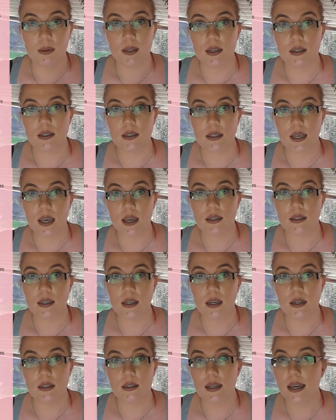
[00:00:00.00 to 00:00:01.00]
it says
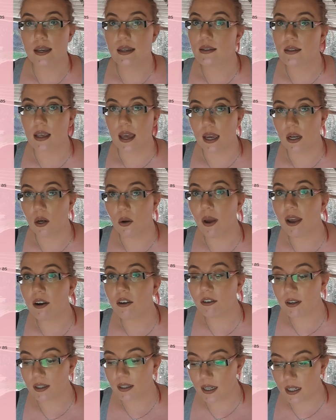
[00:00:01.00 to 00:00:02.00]
it is a
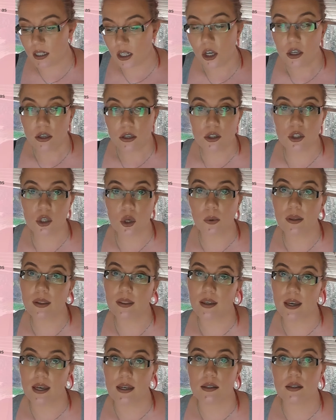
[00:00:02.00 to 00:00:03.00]
cyanoacrylate, so are
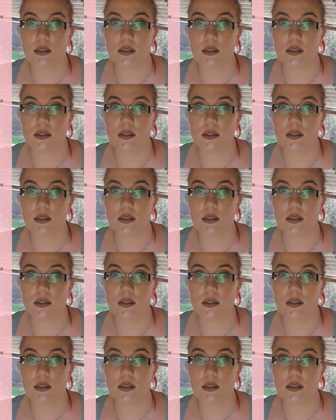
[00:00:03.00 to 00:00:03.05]
these.